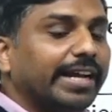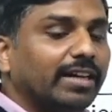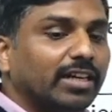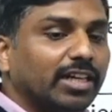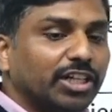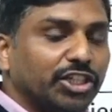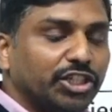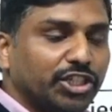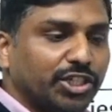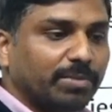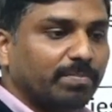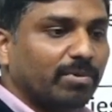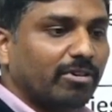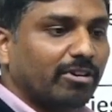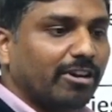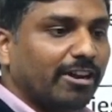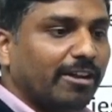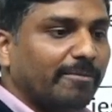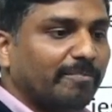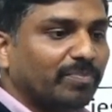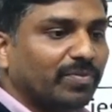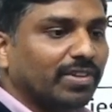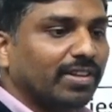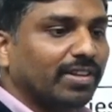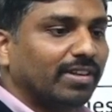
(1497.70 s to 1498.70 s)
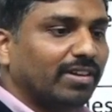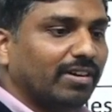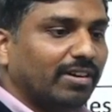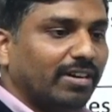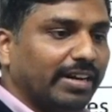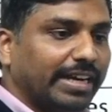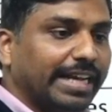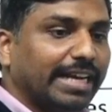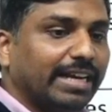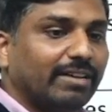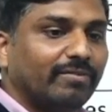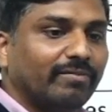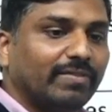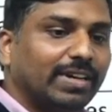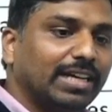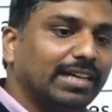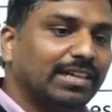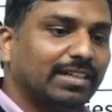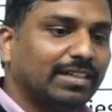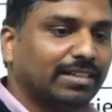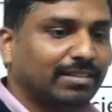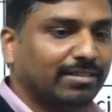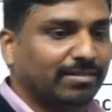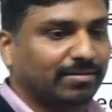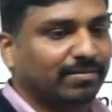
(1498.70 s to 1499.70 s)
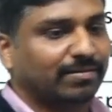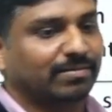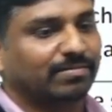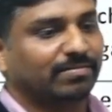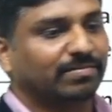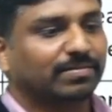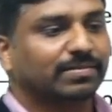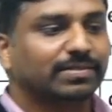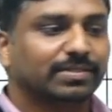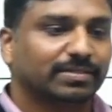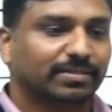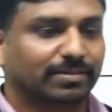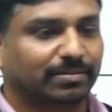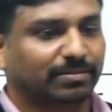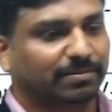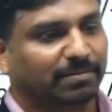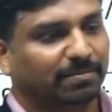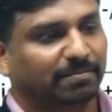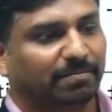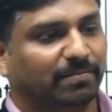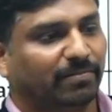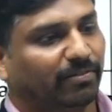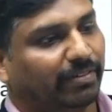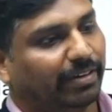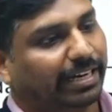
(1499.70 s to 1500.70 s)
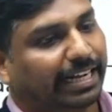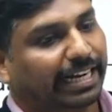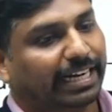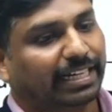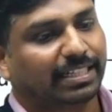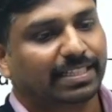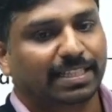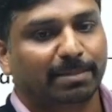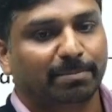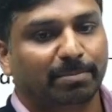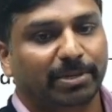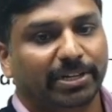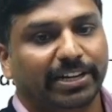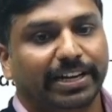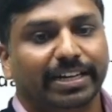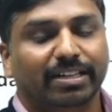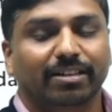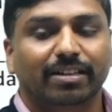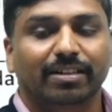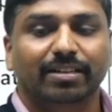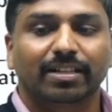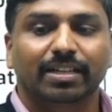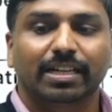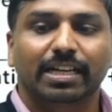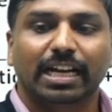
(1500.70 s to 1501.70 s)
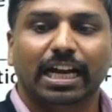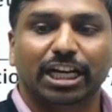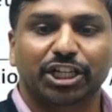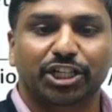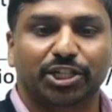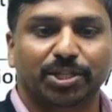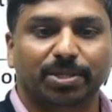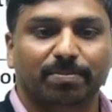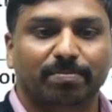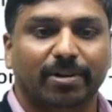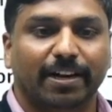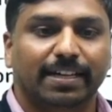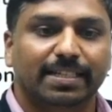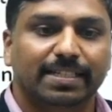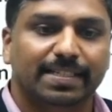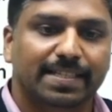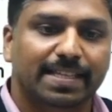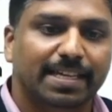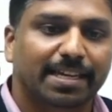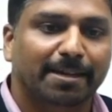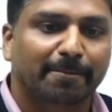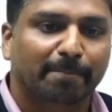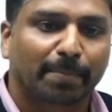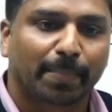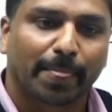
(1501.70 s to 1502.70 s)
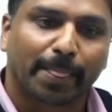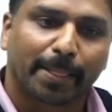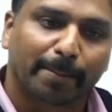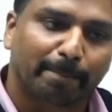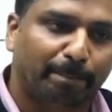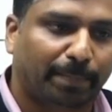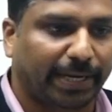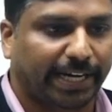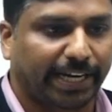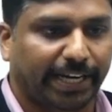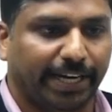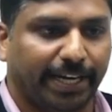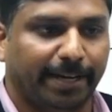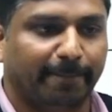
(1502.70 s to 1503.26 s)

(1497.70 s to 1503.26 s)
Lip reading: and zebra. Lion will Lion is the predator and zebra is the prey.